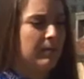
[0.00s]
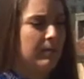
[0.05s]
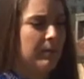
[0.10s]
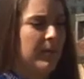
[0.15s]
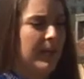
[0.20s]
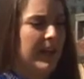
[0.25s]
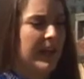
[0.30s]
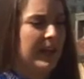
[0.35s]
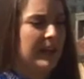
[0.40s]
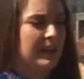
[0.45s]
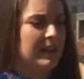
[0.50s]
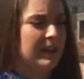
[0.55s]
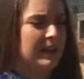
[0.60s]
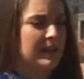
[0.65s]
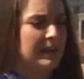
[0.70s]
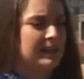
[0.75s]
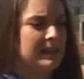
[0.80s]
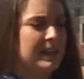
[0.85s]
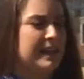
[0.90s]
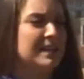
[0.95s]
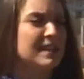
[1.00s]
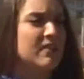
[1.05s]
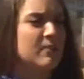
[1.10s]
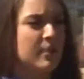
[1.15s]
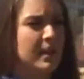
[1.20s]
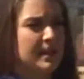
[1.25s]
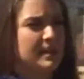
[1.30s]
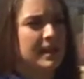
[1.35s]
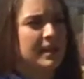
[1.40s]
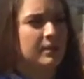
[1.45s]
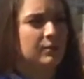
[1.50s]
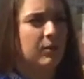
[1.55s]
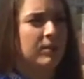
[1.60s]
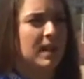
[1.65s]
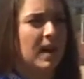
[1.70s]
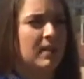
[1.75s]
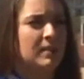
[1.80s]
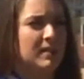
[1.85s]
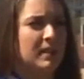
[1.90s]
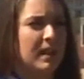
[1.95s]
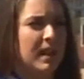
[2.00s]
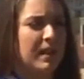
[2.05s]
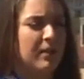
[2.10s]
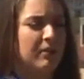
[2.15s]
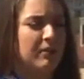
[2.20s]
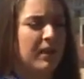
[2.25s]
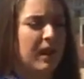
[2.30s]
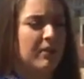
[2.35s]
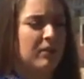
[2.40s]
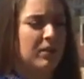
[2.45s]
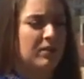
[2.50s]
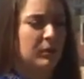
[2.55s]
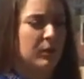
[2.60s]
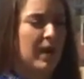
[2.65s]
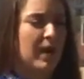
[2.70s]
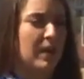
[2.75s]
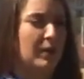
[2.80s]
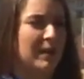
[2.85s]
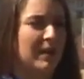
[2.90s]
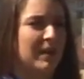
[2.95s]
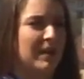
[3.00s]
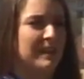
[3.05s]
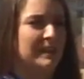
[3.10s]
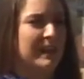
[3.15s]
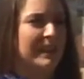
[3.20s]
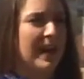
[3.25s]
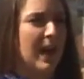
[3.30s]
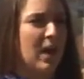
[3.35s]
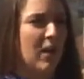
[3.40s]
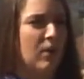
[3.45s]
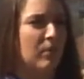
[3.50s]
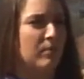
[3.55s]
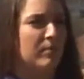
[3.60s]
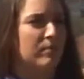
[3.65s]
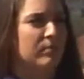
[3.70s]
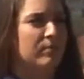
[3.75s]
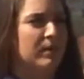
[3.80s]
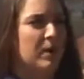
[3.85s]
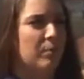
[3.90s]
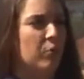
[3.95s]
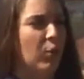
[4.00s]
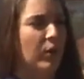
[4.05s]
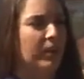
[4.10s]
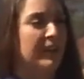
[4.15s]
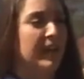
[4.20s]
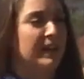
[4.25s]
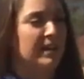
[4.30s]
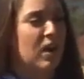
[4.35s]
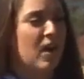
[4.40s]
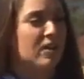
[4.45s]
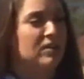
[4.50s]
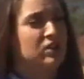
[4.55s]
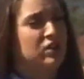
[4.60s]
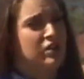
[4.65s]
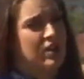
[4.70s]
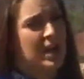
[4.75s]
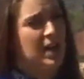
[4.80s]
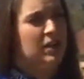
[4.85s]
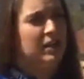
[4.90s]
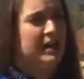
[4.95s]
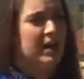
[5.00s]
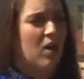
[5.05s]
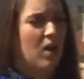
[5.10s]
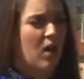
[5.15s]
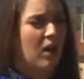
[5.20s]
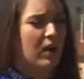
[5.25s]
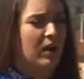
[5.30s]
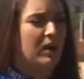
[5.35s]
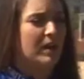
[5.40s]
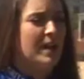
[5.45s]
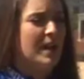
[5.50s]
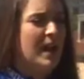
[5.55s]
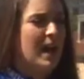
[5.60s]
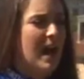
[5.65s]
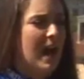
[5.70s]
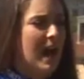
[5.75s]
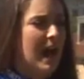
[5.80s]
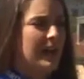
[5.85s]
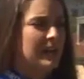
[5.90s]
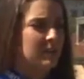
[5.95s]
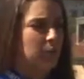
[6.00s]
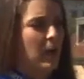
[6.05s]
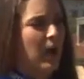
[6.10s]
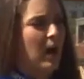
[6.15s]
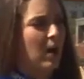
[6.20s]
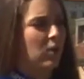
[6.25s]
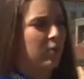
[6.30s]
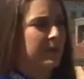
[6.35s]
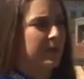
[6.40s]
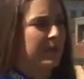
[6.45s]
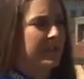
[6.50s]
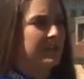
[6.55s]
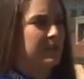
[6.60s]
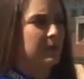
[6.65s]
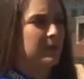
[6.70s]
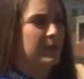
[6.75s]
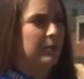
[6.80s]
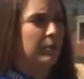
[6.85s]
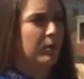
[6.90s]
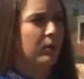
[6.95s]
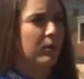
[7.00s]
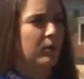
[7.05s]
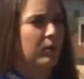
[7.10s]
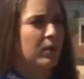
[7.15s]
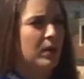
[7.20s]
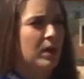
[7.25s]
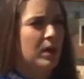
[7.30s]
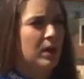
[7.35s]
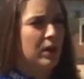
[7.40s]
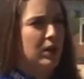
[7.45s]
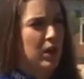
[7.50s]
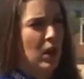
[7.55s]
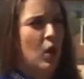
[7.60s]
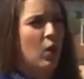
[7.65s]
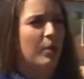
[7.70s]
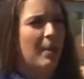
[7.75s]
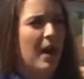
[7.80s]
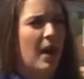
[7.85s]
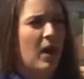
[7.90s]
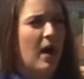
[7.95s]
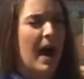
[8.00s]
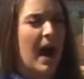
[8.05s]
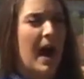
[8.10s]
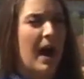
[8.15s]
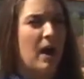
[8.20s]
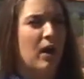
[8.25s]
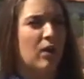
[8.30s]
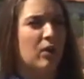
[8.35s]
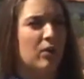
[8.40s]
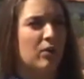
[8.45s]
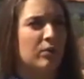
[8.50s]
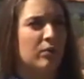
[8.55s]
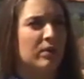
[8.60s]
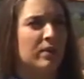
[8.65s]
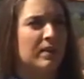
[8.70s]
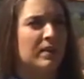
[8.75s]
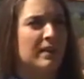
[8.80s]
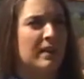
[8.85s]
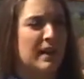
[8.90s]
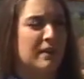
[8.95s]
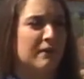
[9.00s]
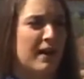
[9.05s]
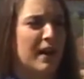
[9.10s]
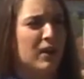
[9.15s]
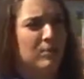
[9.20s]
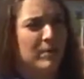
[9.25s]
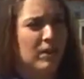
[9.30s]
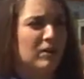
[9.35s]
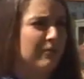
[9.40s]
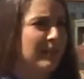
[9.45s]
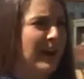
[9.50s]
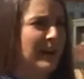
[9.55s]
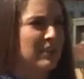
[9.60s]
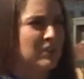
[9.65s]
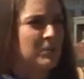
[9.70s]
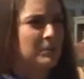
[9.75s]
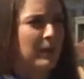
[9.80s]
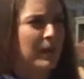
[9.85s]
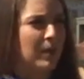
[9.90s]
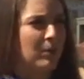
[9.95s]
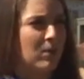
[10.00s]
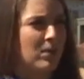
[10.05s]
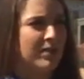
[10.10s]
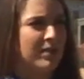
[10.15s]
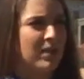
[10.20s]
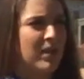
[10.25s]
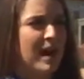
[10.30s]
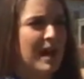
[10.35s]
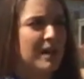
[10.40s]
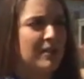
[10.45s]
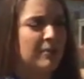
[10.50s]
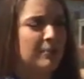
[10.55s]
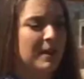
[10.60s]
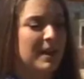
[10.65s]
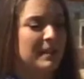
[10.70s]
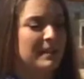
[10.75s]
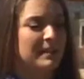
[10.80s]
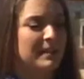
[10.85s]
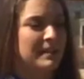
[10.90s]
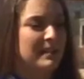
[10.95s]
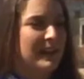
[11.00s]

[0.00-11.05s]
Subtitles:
But since I've been at Texas 4000, I've also kind of realized like how important like knowledge and charity are as well, because if people know about how environmental factors play a role in their life, because